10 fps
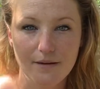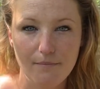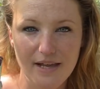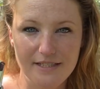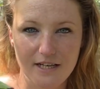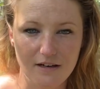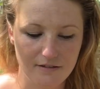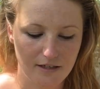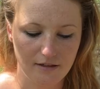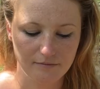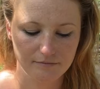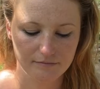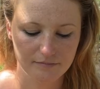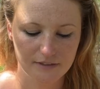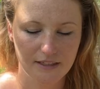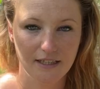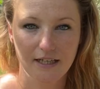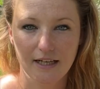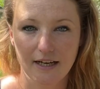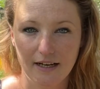Mediana
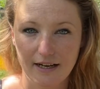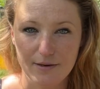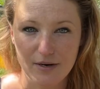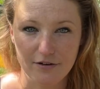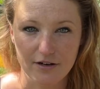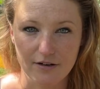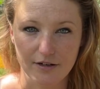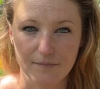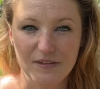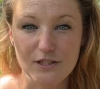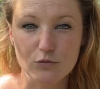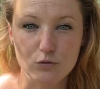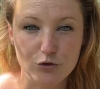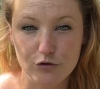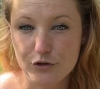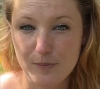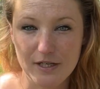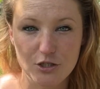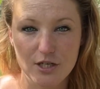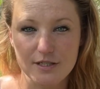and Americana. These are all true
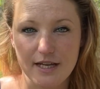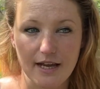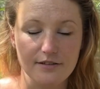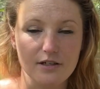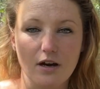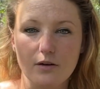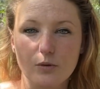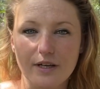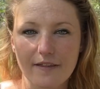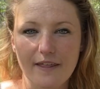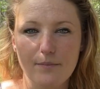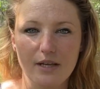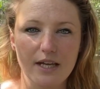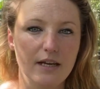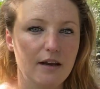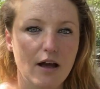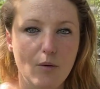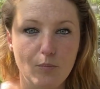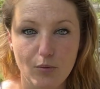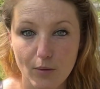spinaches, and I will get them in
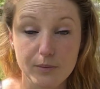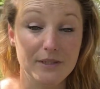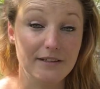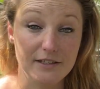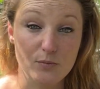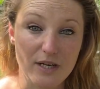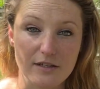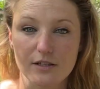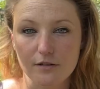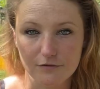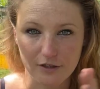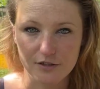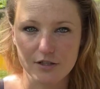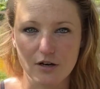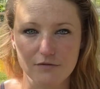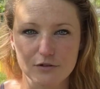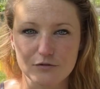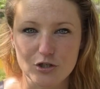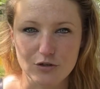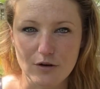probably this week, so the first half of
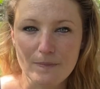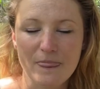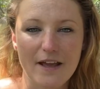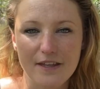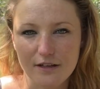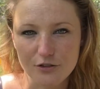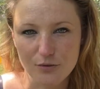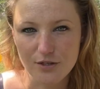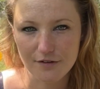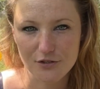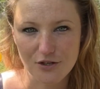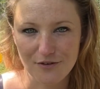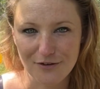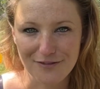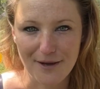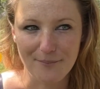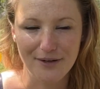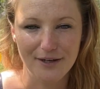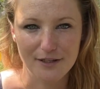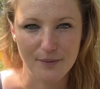June, and then I'll do another sowing of them
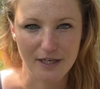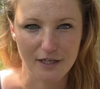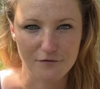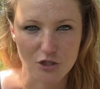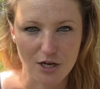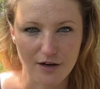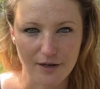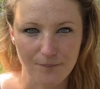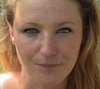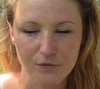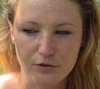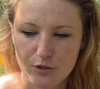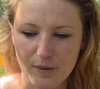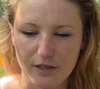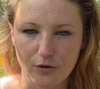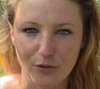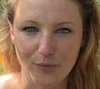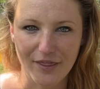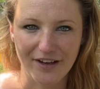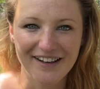at the beginning of July, depending on the
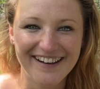weather.